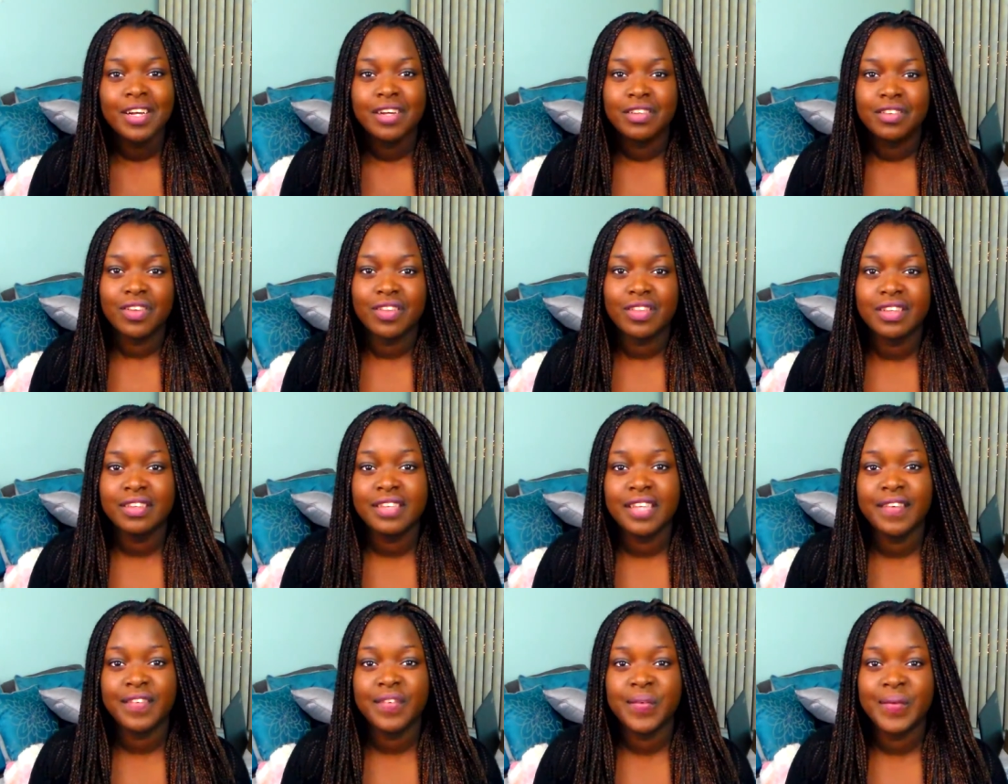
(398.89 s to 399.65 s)
So
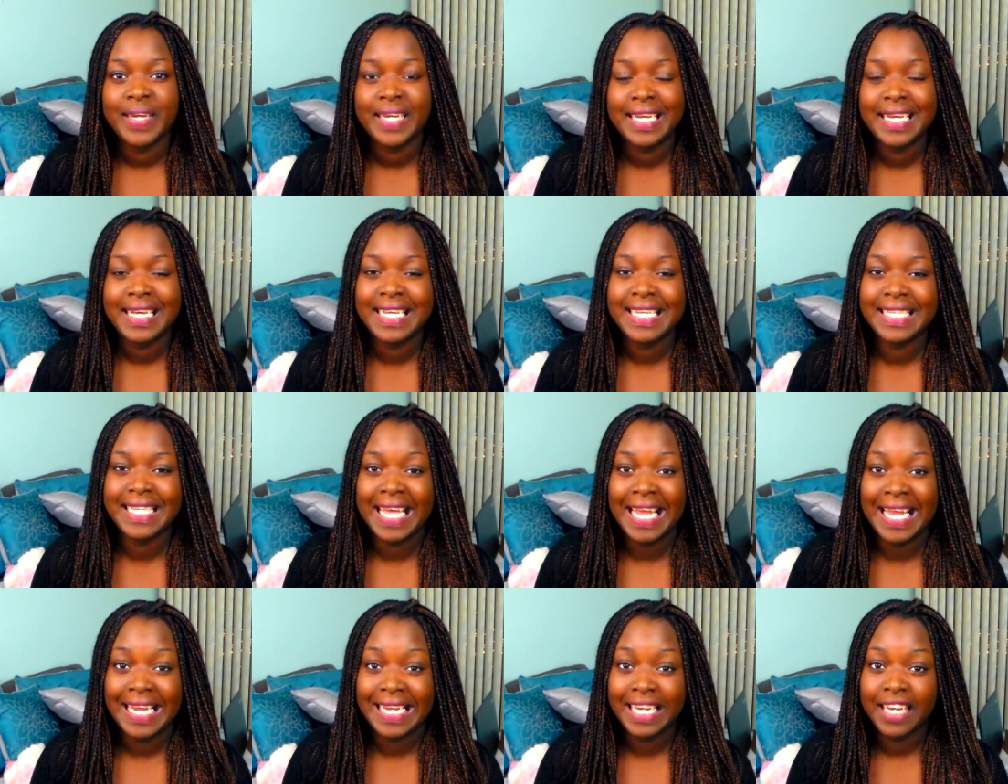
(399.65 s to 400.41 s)
this giveaway is
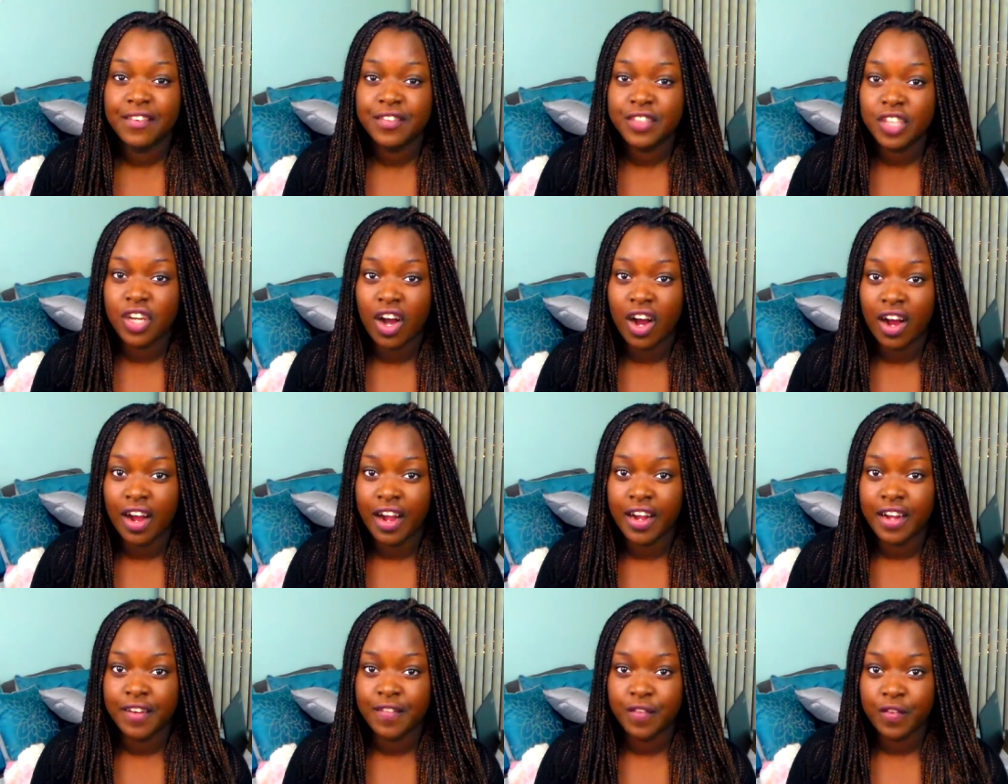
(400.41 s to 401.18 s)
a gift
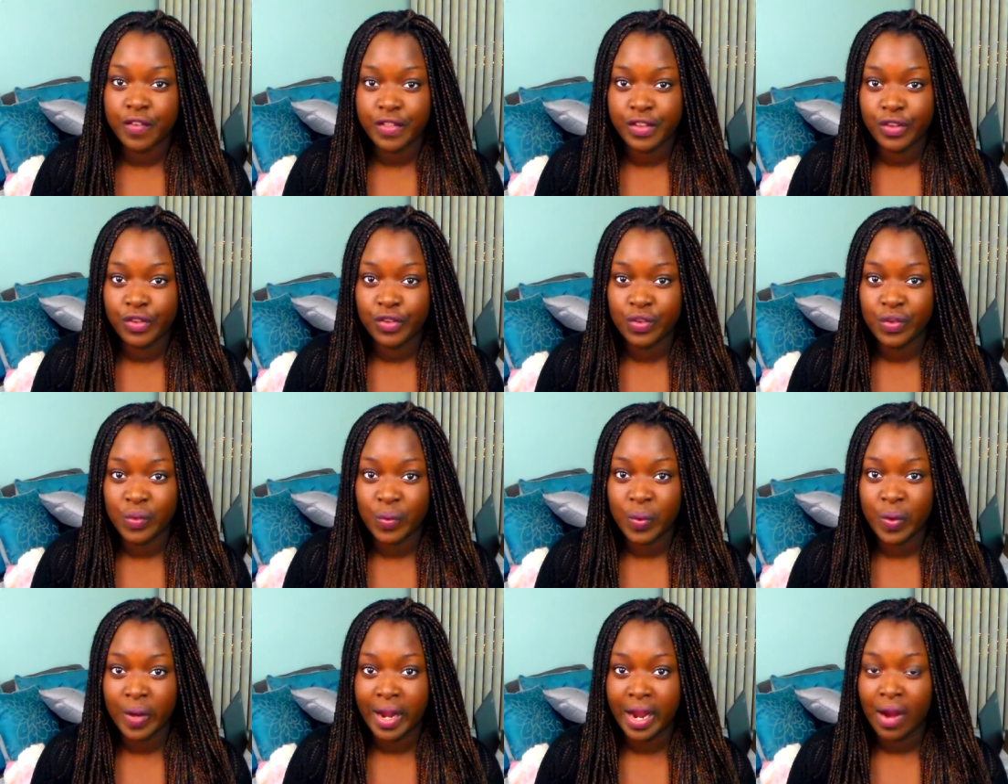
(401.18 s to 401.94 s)
card for the
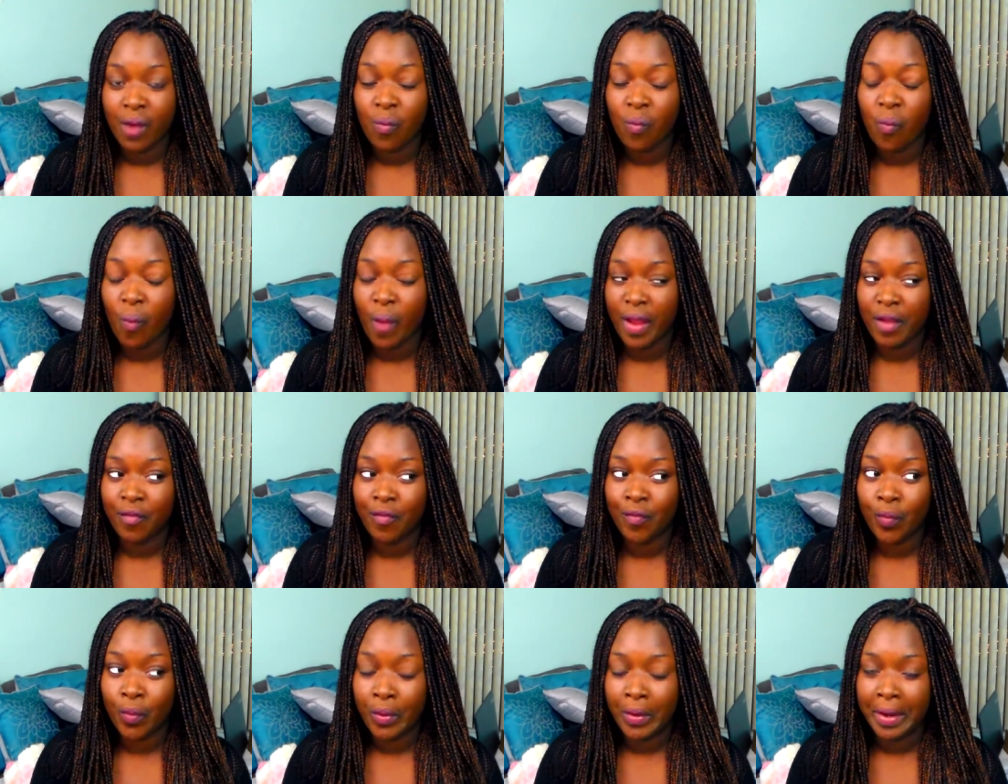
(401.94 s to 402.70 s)
store,
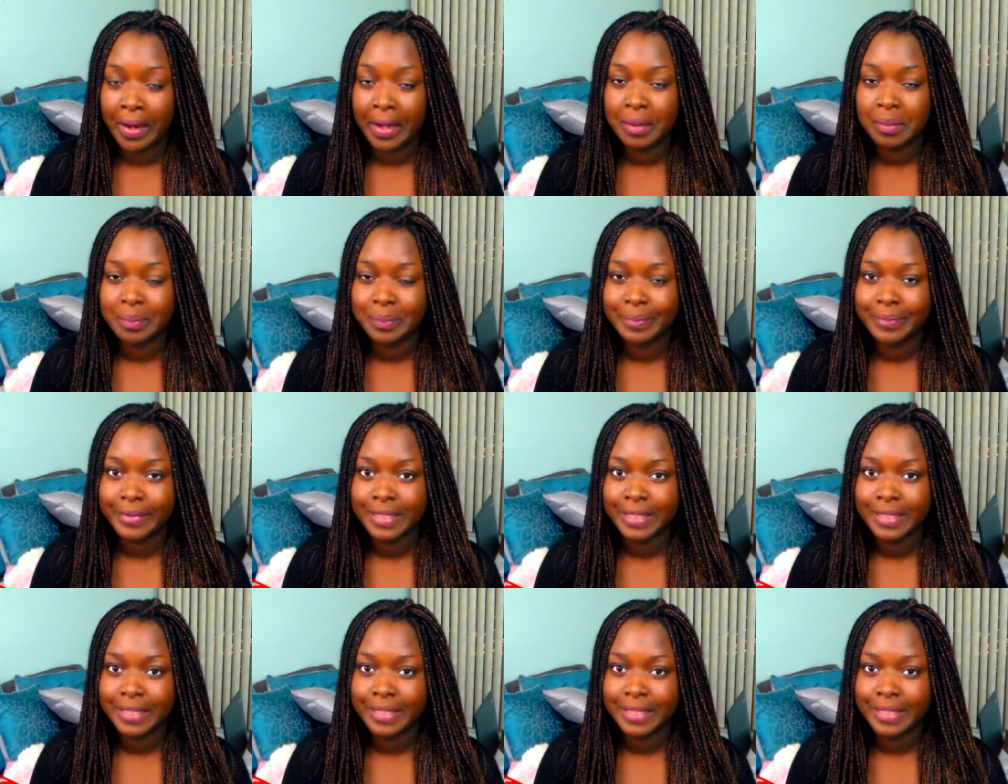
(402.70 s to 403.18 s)
wait for it,